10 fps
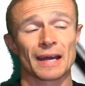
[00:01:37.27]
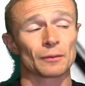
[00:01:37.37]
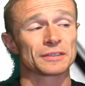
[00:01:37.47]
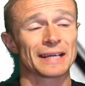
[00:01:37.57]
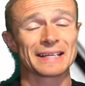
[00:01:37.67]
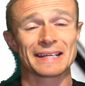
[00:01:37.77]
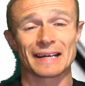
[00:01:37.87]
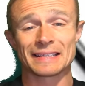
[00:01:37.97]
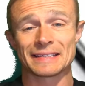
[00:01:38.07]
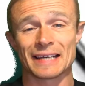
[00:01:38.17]
I would say
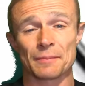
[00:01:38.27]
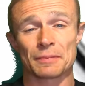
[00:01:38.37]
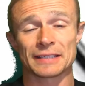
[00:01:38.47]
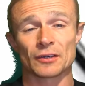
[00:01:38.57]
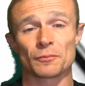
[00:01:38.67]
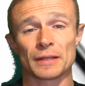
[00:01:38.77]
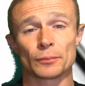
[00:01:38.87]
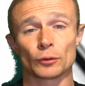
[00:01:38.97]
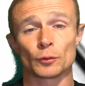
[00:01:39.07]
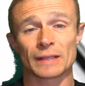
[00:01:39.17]
99% of
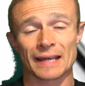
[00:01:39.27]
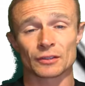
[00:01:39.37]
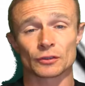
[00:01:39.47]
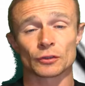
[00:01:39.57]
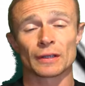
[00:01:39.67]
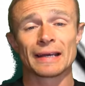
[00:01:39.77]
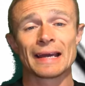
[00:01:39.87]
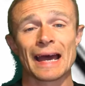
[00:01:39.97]
people who cancel,